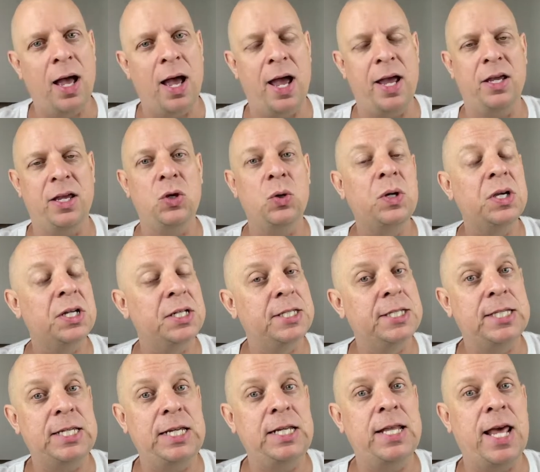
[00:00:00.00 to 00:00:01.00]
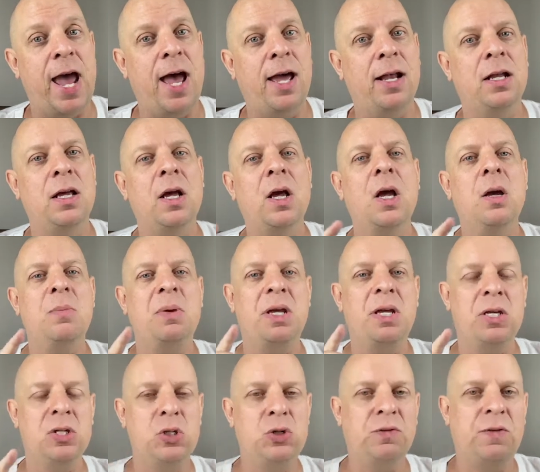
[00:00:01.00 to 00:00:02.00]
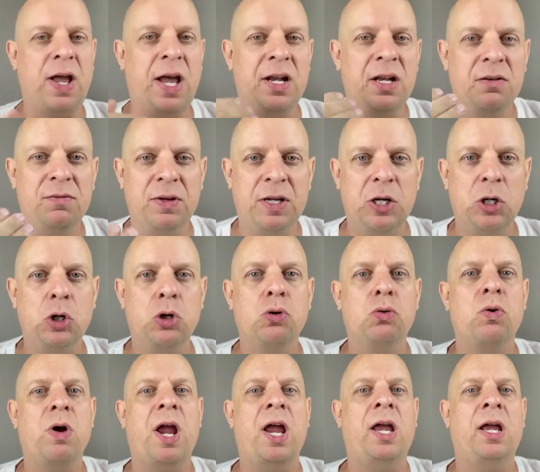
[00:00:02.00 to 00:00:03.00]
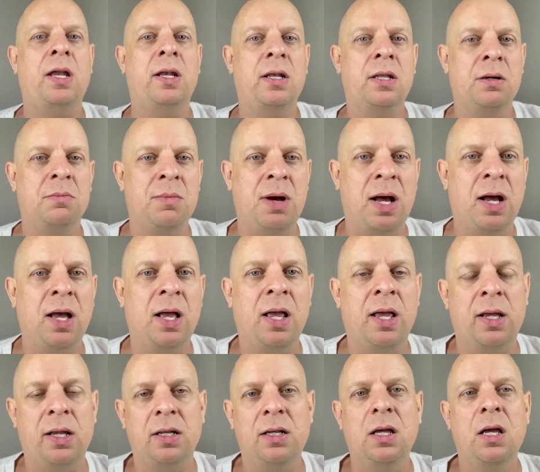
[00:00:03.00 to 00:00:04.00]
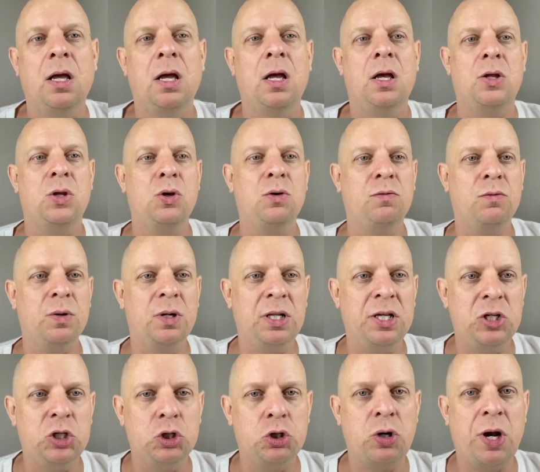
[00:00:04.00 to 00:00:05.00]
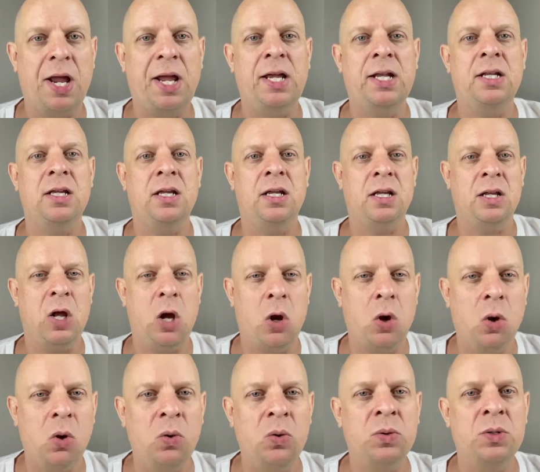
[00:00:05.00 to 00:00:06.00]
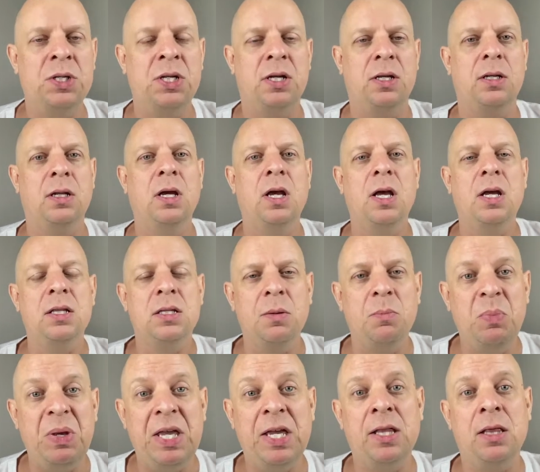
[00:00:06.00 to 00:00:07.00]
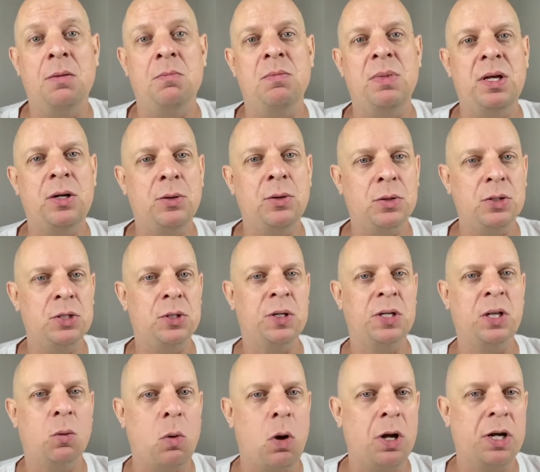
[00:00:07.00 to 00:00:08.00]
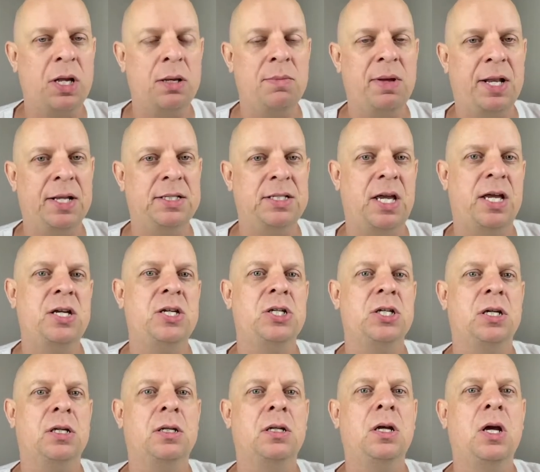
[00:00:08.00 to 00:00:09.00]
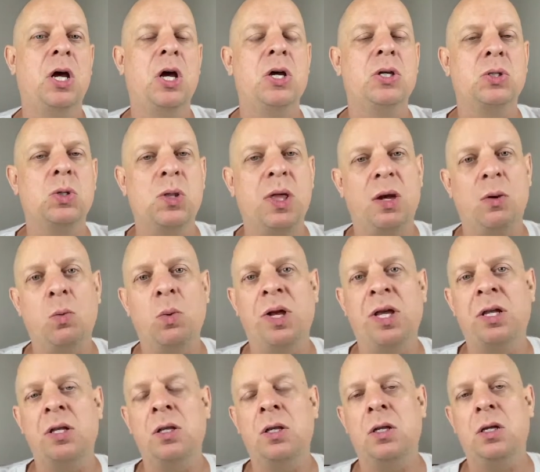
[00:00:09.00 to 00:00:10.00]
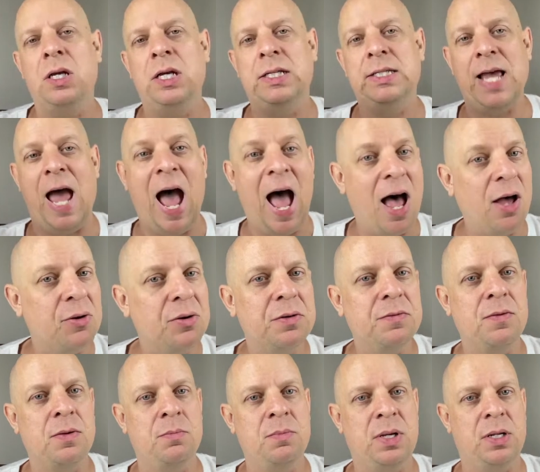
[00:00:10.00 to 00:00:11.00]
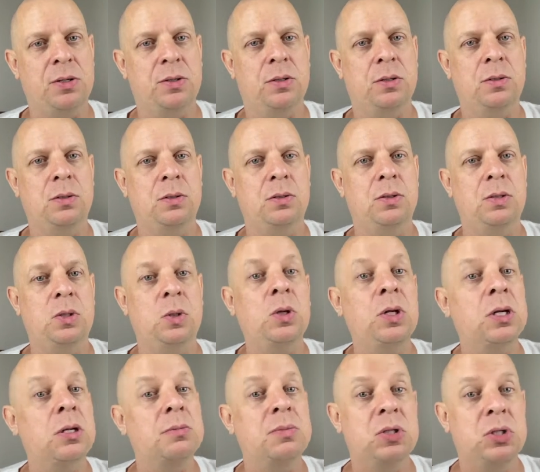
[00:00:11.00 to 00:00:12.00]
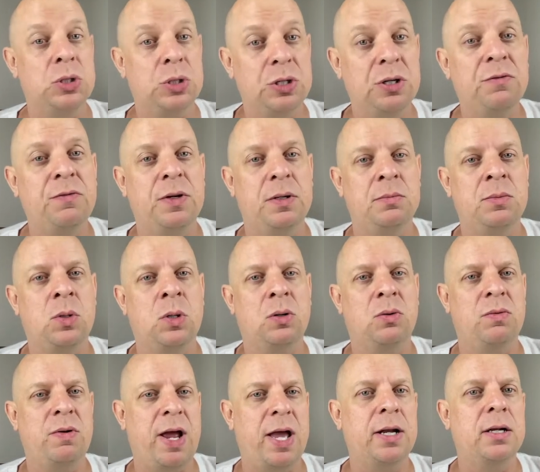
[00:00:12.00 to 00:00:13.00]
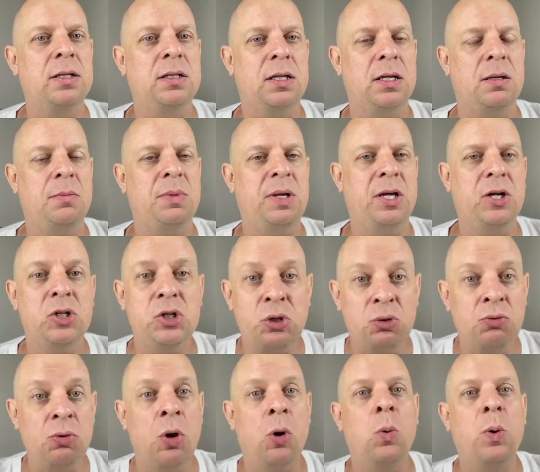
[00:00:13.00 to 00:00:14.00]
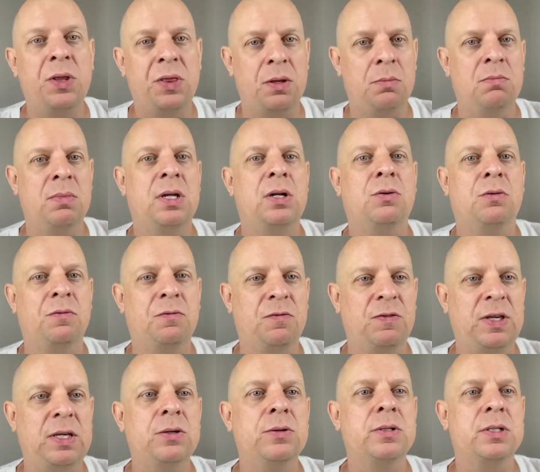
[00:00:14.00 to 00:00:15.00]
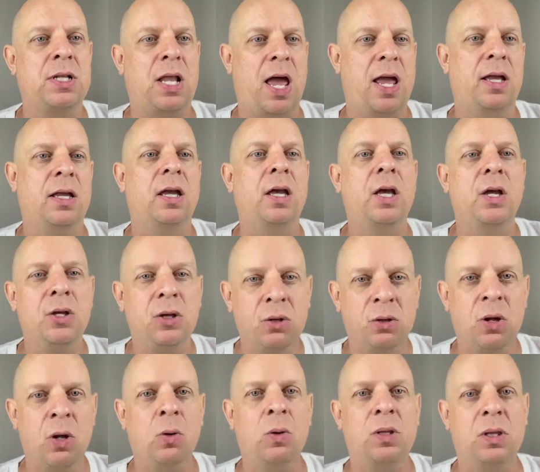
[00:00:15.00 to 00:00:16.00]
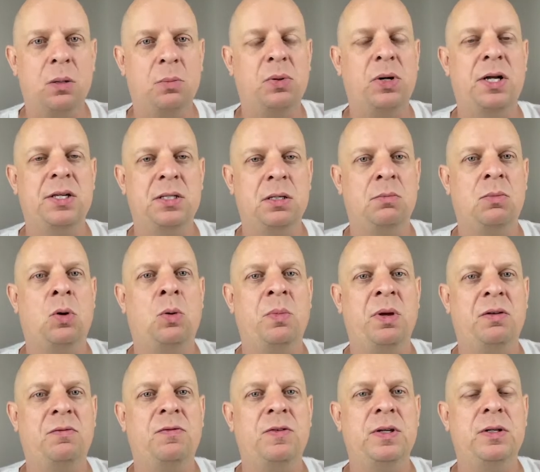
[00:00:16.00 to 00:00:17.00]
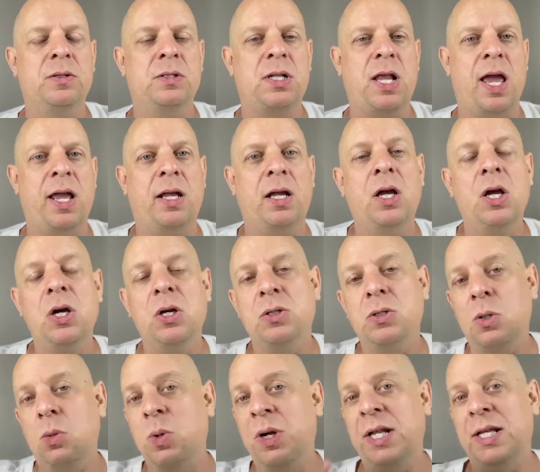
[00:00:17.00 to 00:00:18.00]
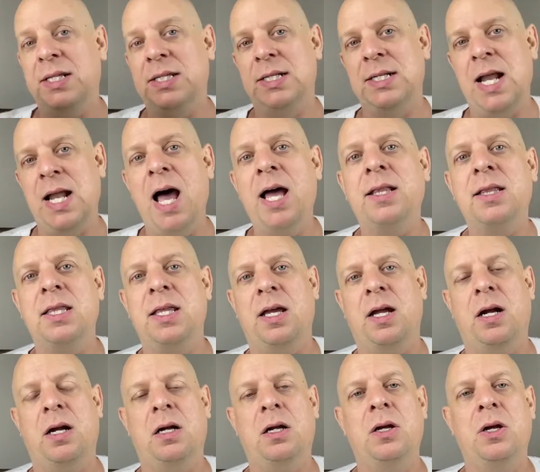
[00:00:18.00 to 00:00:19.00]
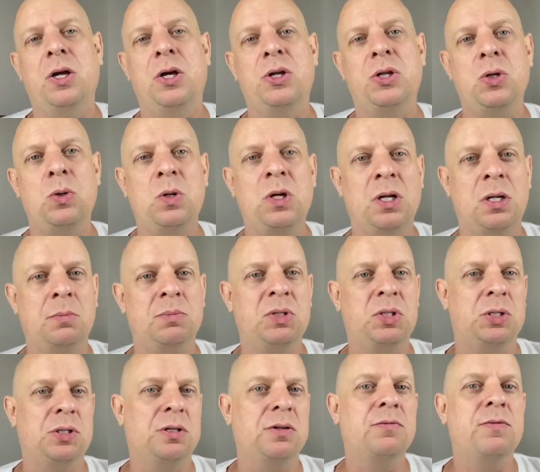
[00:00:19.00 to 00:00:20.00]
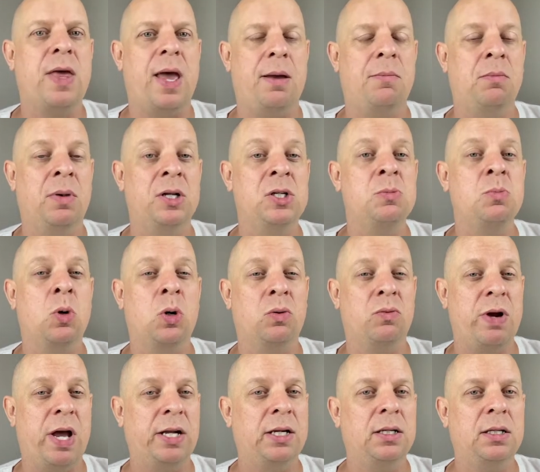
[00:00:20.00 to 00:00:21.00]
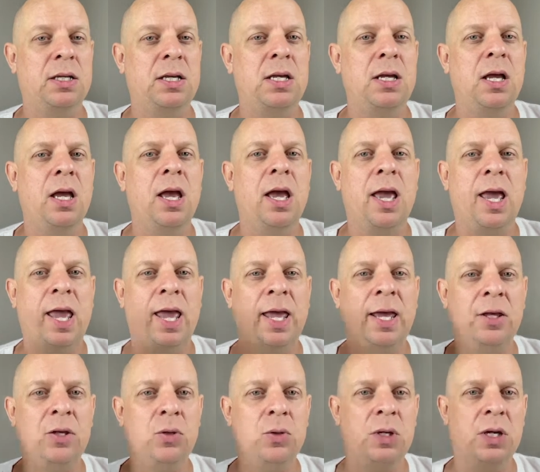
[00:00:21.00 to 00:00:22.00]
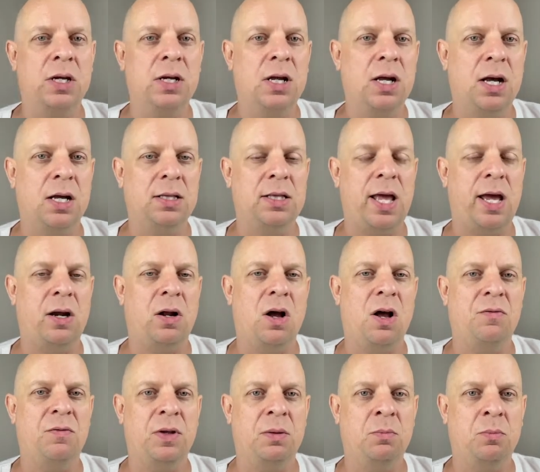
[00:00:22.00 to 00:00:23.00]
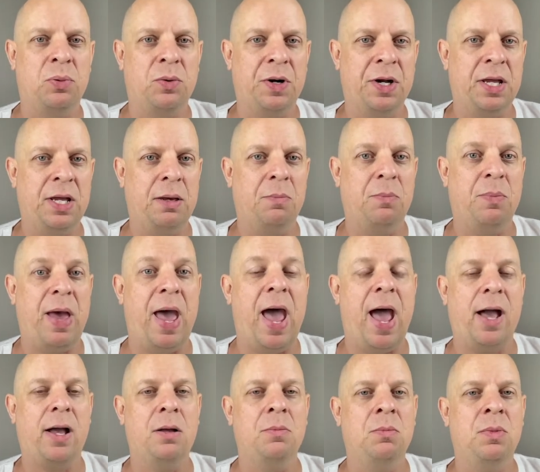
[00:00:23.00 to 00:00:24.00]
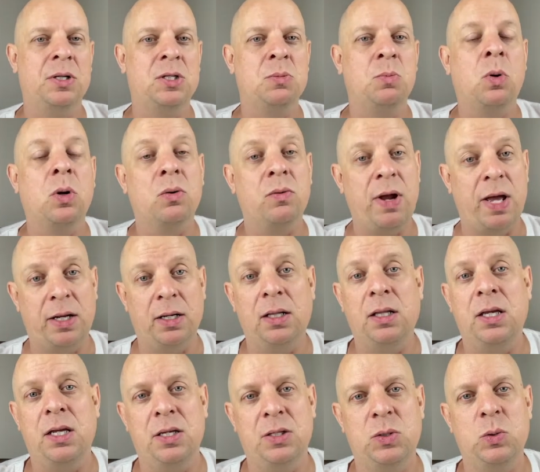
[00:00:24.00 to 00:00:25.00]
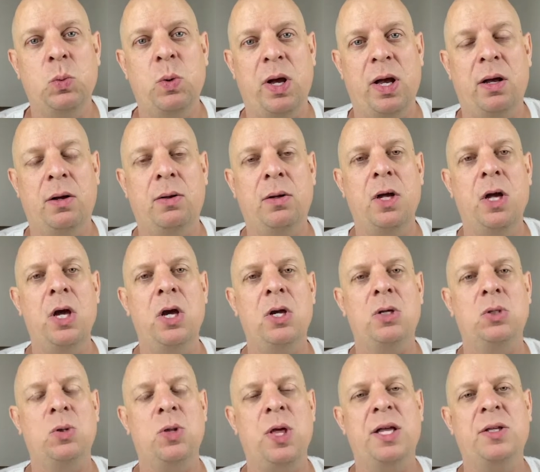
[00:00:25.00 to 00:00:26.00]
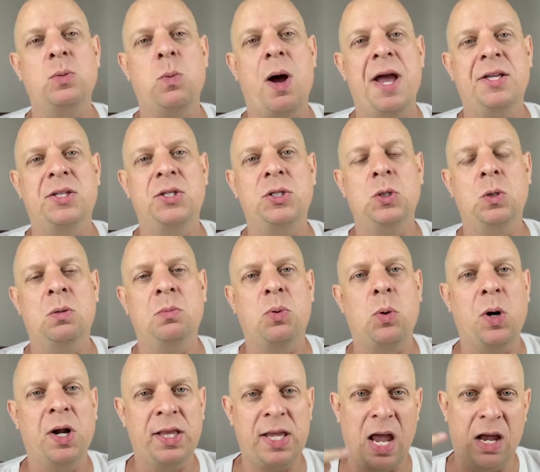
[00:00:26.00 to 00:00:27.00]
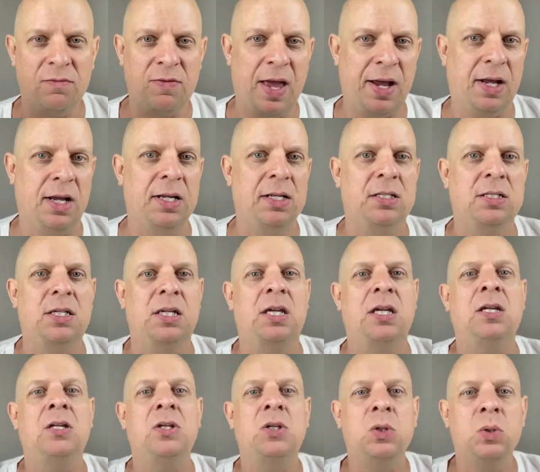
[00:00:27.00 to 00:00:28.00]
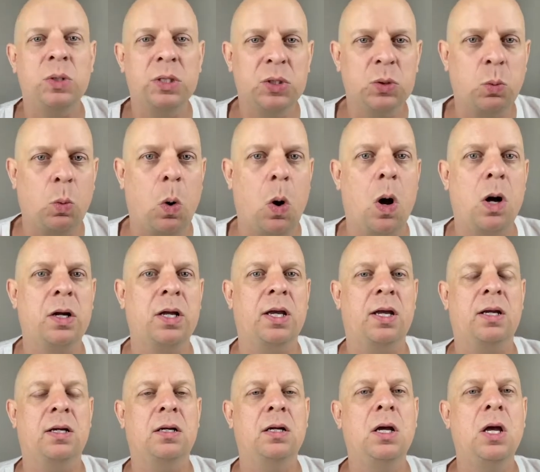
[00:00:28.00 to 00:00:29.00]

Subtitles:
you can see that because you've kind of ingrained the mind. You've really trained it and honed it to be in the middle during the walking meditation so that when it's out of the middle, you can observe it more readily because you know what the middle feels like. You know what the present moment feels like. So when it's not there, you can observe that much more readily, and you can cut that off and bring it back much more readily as well. So that's why it's so important to have that continuous walking